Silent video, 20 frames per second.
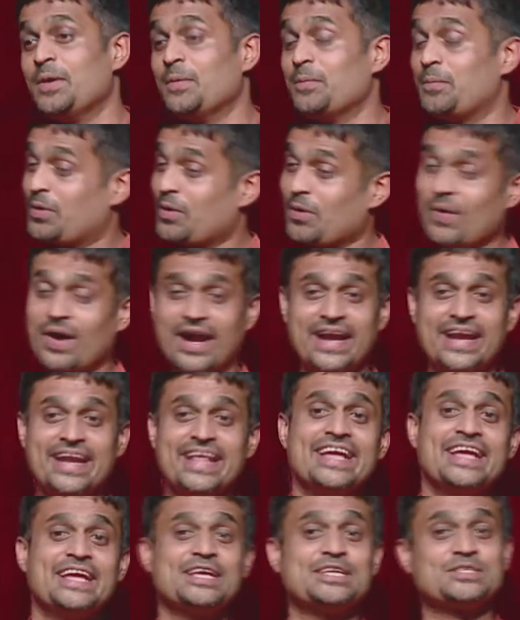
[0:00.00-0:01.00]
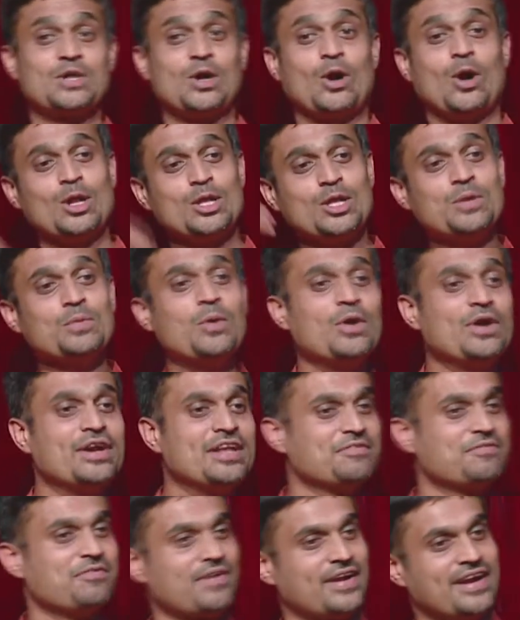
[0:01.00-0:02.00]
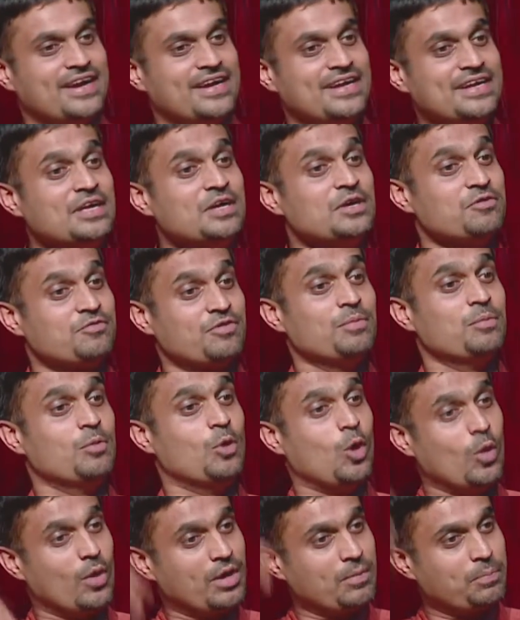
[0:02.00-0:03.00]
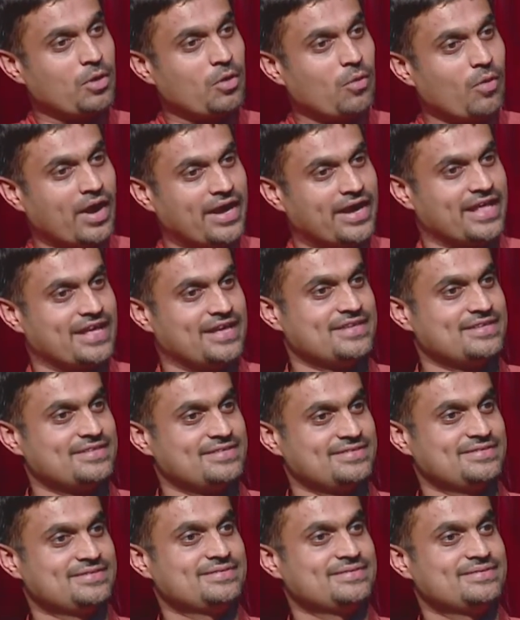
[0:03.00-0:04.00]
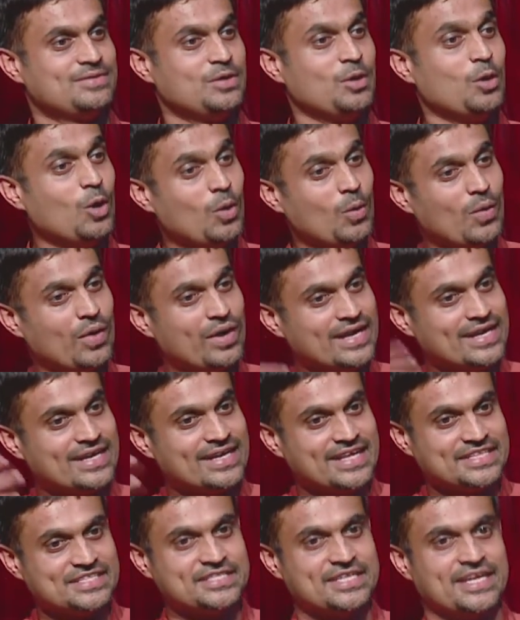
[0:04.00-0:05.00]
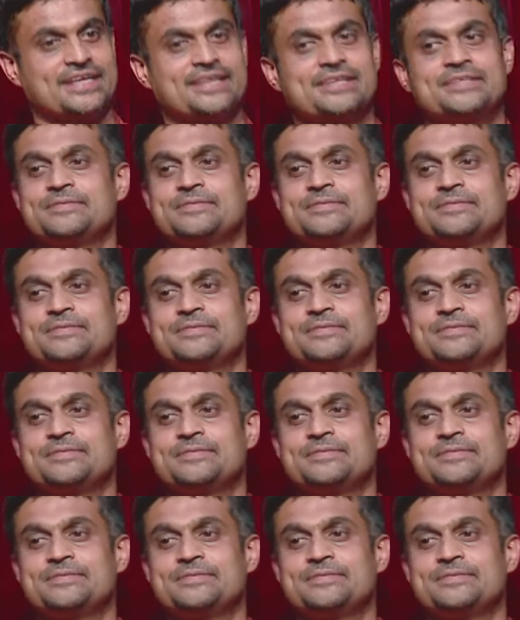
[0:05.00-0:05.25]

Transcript: Providing is all the more different from over-providing, overindulging.